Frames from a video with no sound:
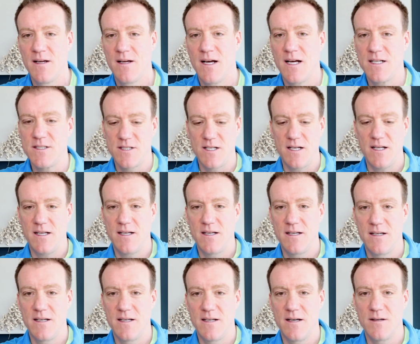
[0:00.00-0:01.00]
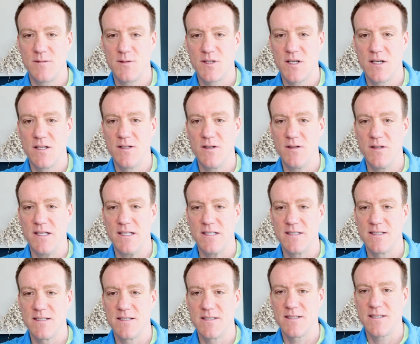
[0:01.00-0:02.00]
Actually, I'm just going to do
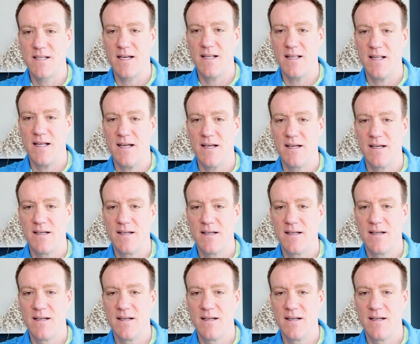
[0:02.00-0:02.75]
this. Stay there.